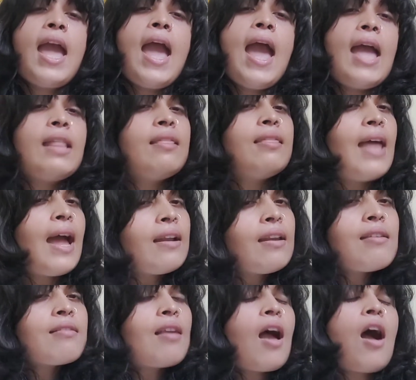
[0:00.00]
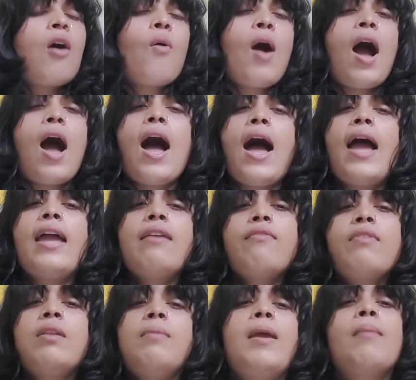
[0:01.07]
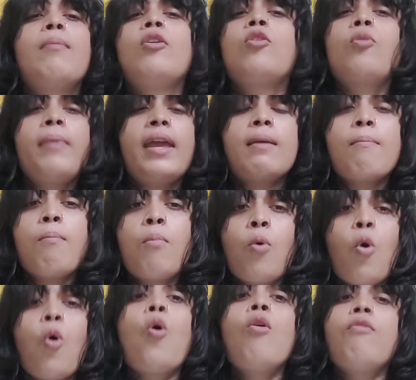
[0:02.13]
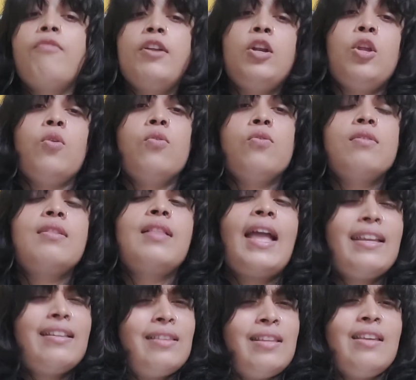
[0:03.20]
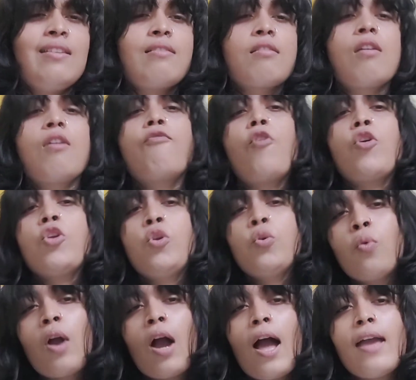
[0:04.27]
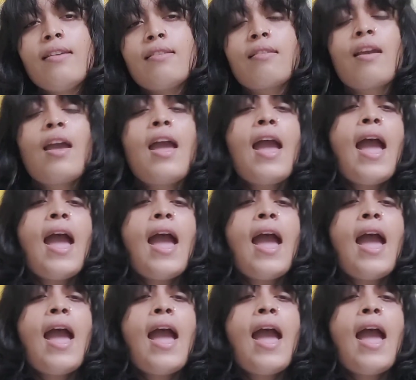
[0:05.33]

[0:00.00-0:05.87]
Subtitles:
and that is how I will be able to make more videos like these for you guys.